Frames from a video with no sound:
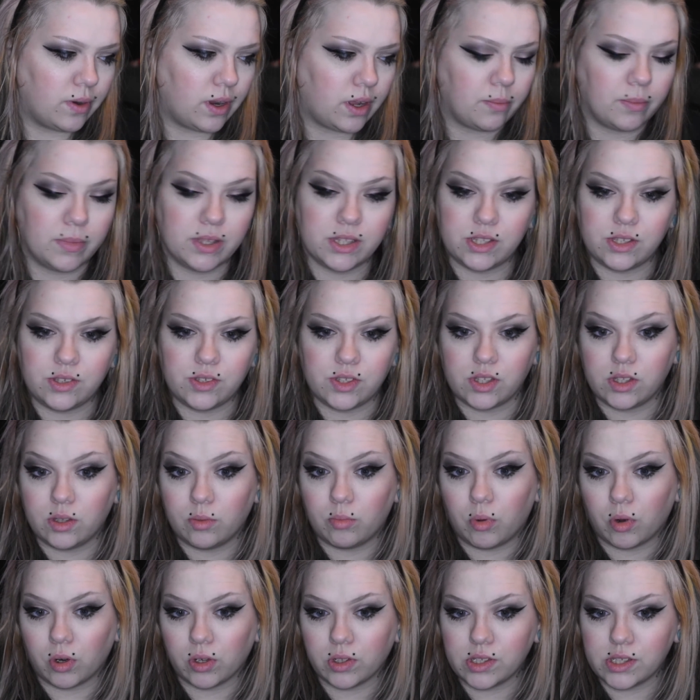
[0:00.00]
it recommends using
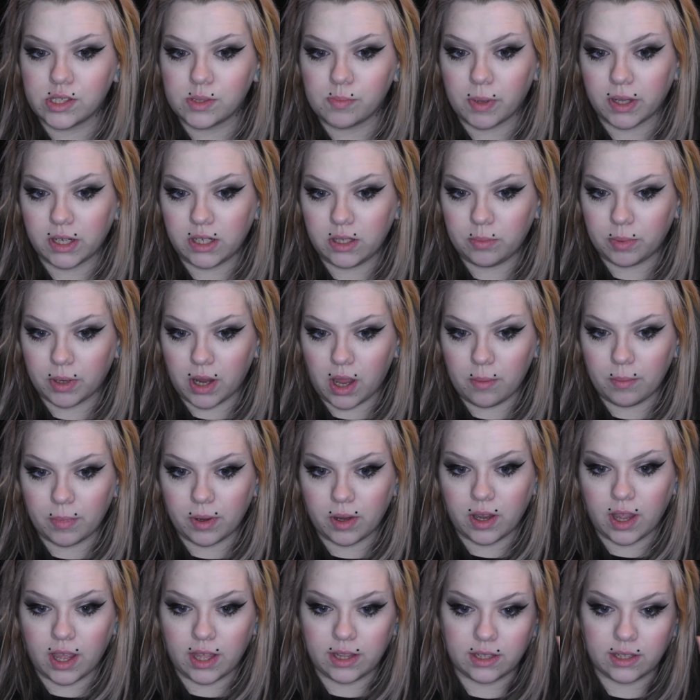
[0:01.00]
the poreless putty primer